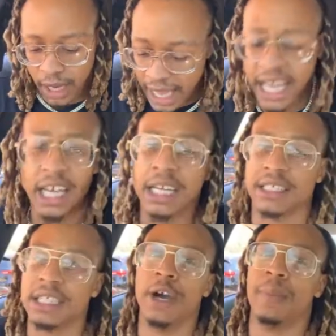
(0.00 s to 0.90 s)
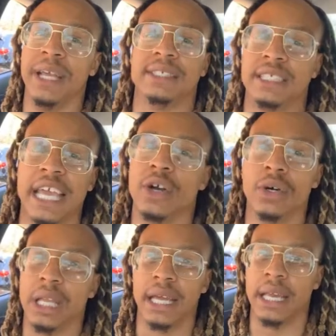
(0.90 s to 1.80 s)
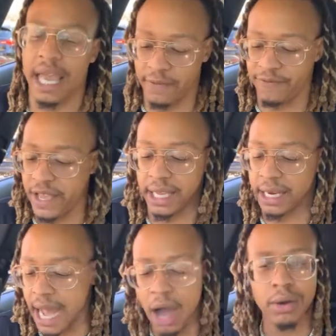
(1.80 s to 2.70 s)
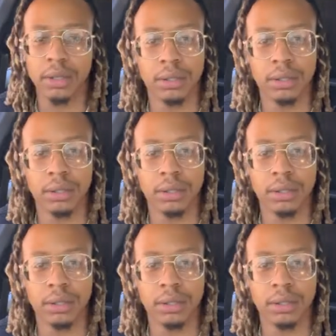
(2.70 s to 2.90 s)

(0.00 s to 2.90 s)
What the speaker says: He could have still been single and figured it out.